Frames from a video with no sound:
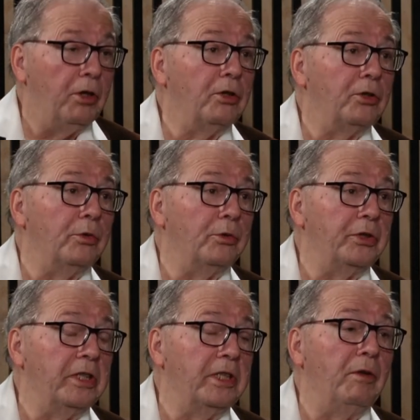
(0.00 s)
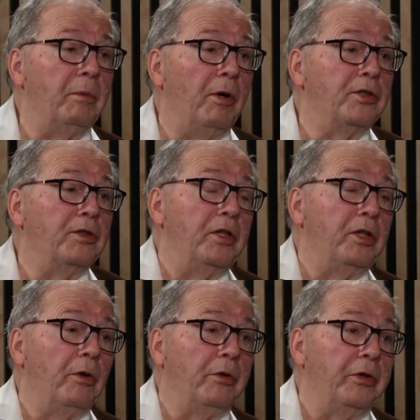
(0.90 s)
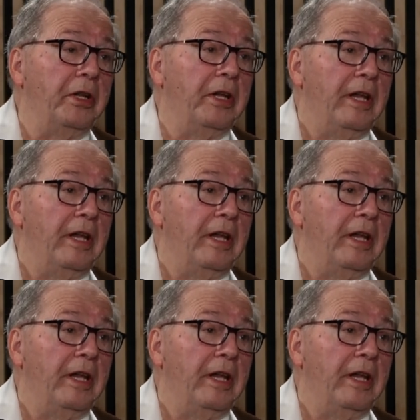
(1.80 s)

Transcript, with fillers: cultures in different mm-hmm. parts of the earth.